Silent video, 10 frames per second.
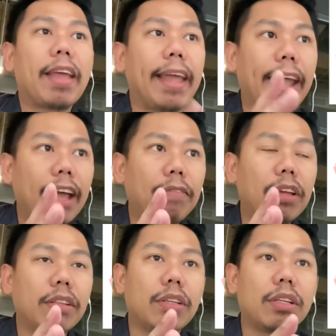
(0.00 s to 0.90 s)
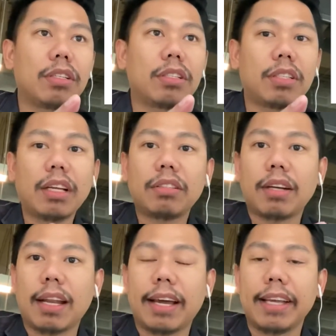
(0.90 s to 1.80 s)
having this
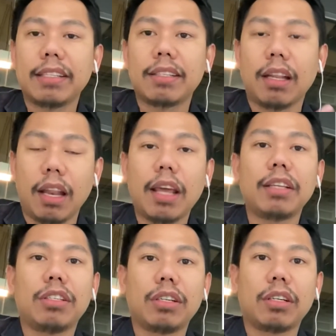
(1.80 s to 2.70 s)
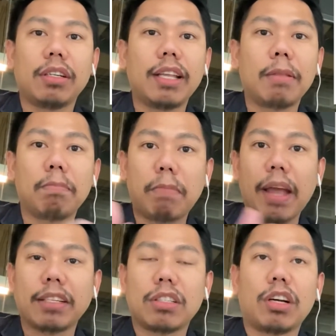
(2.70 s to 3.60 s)
centralized ledger that
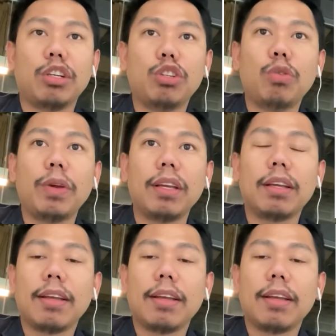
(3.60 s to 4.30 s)
banks are doing,